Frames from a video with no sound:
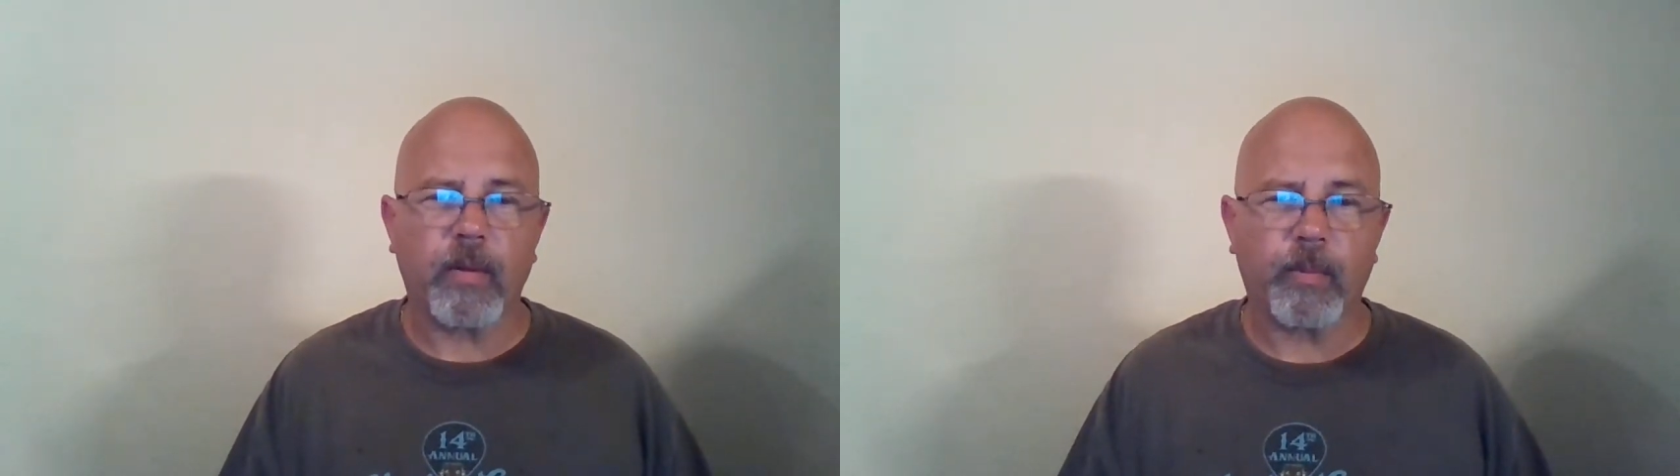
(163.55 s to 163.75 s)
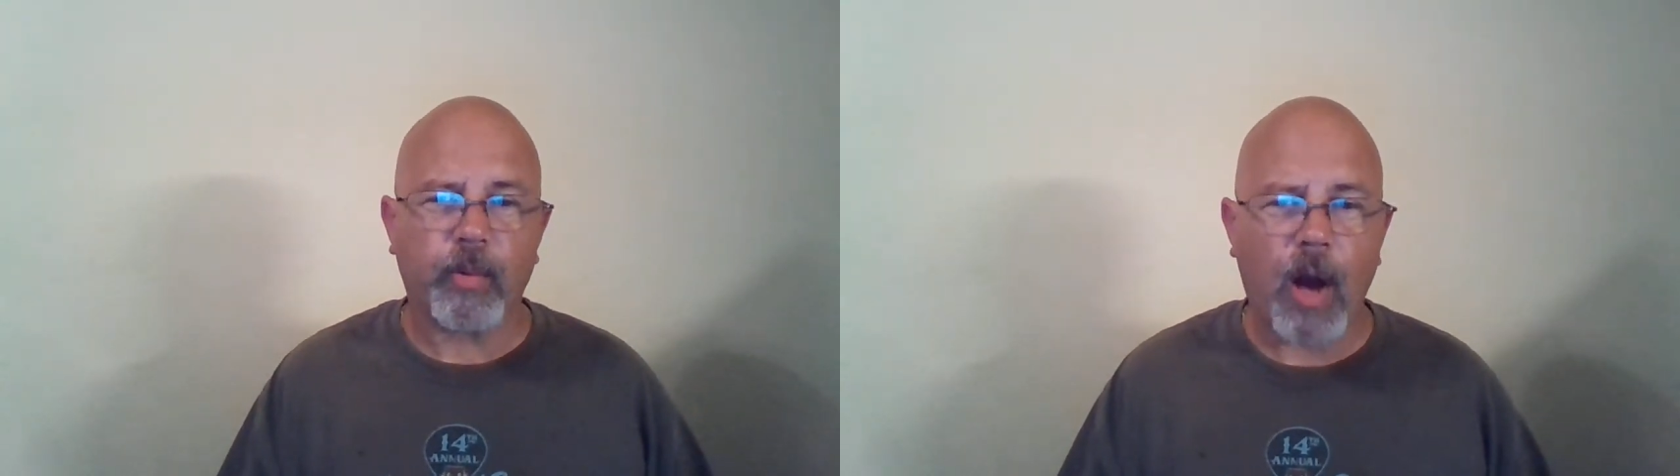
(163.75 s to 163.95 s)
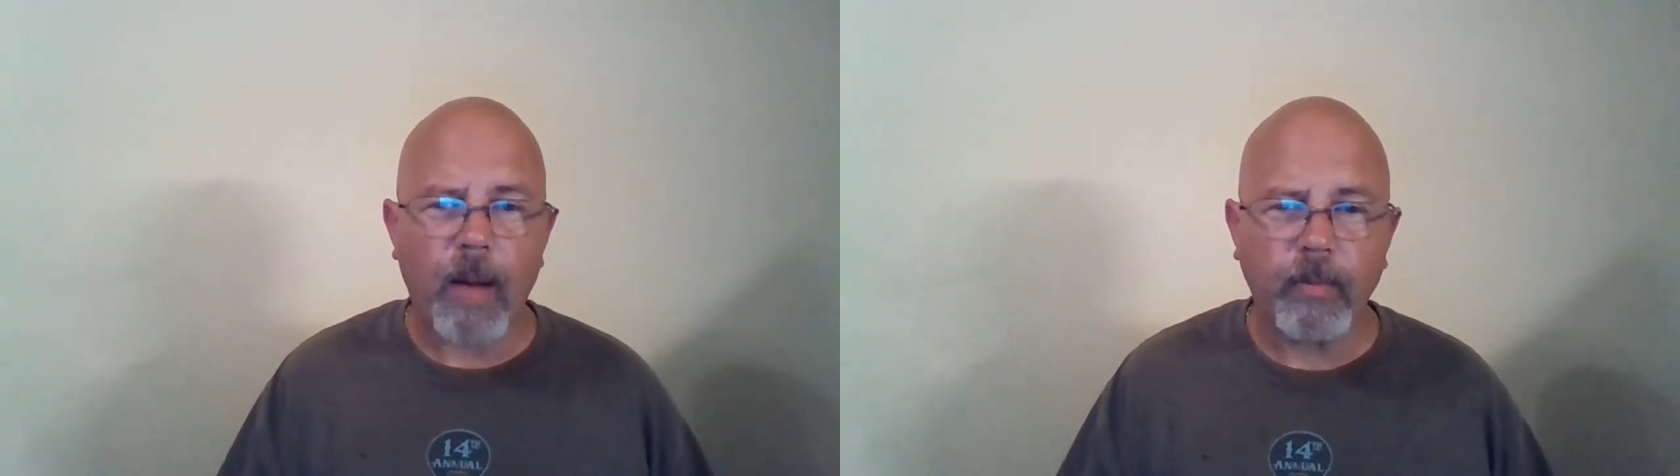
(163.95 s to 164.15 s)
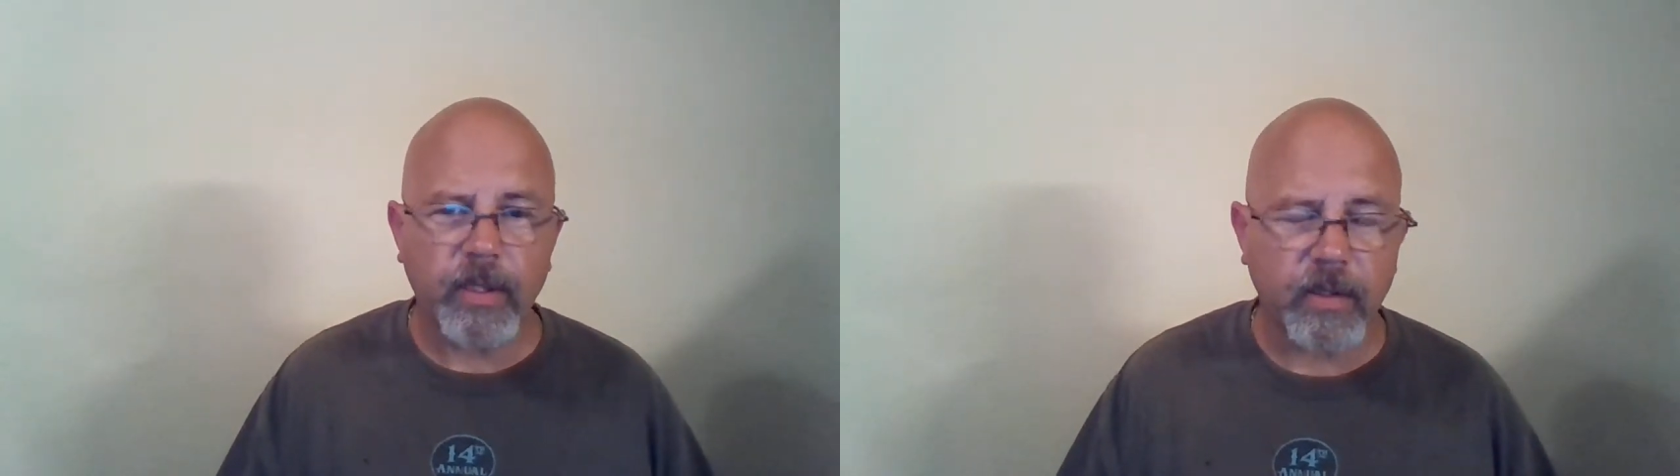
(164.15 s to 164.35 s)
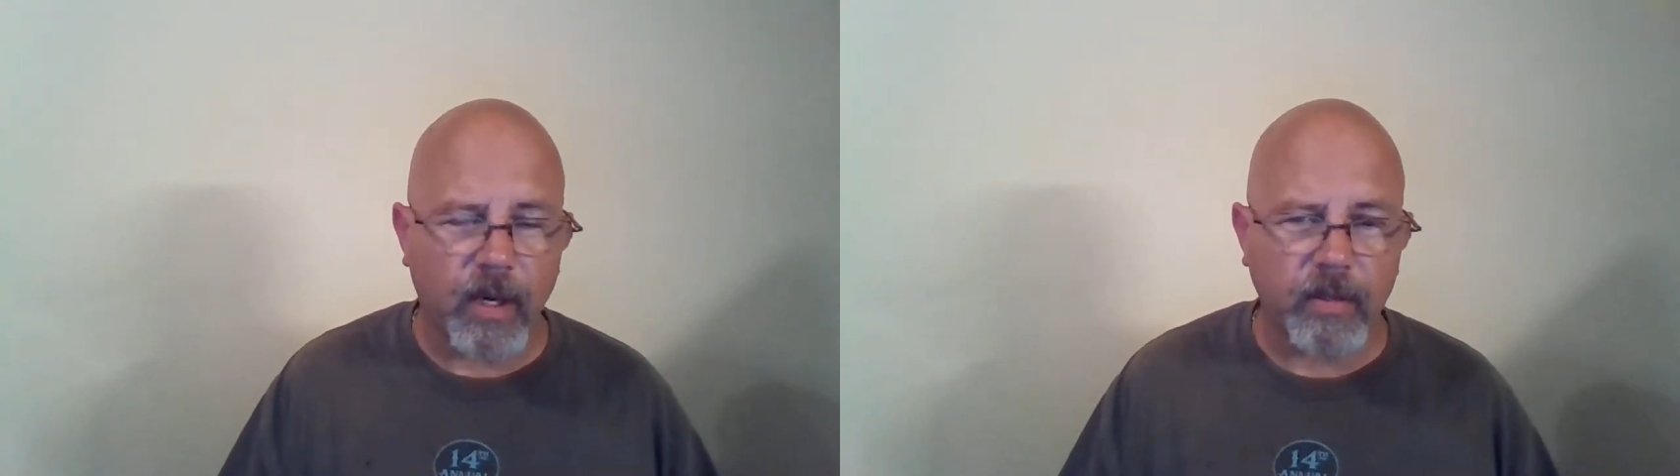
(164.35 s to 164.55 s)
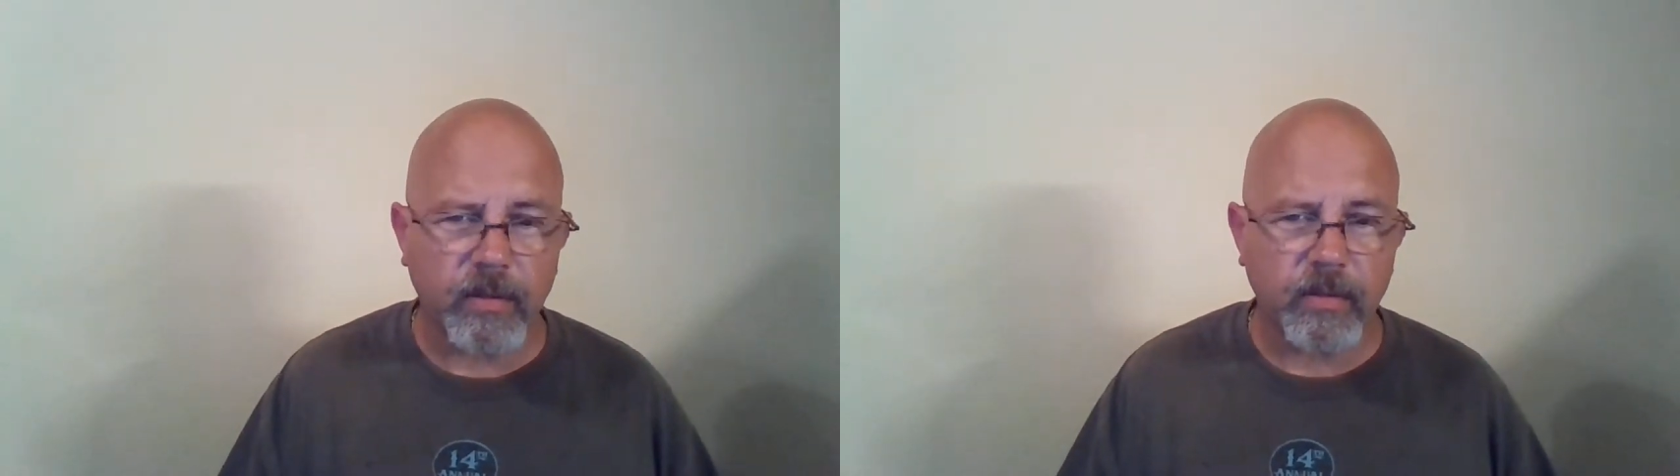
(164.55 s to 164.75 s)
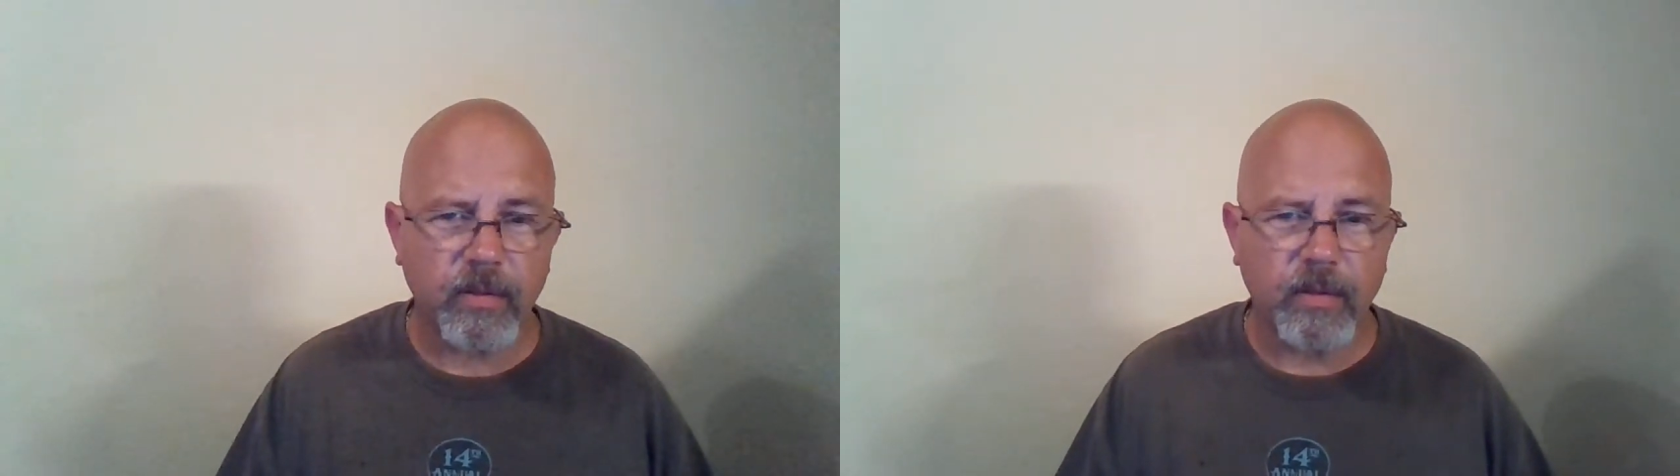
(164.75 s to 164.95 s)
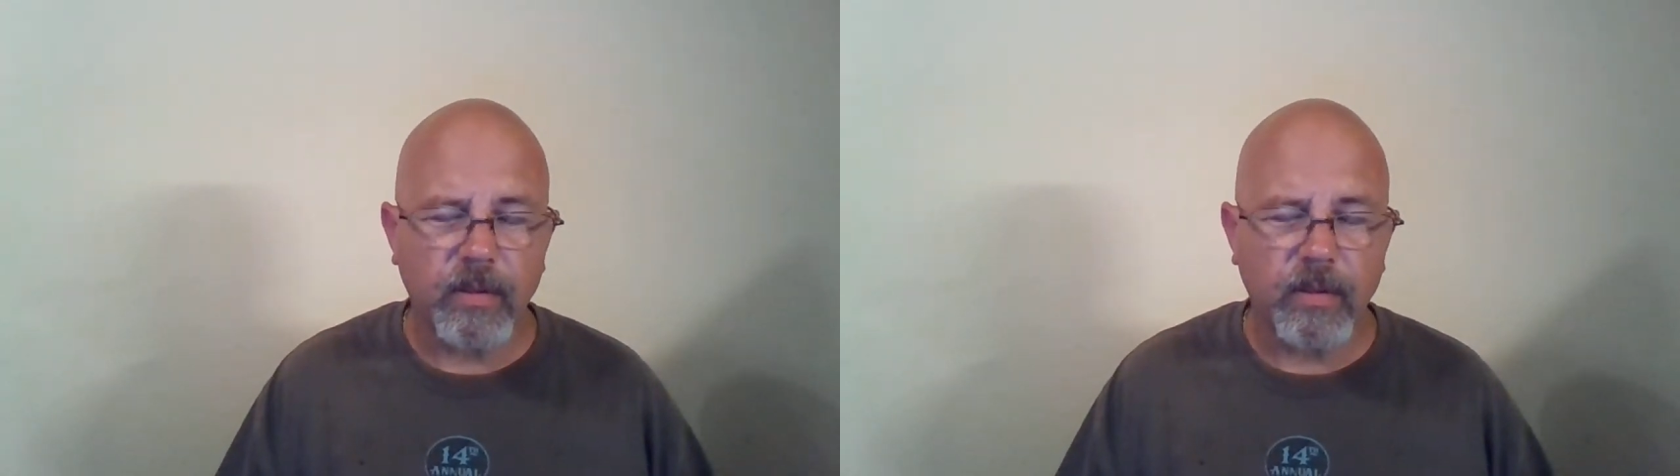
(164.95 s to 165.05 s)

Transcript: to promise us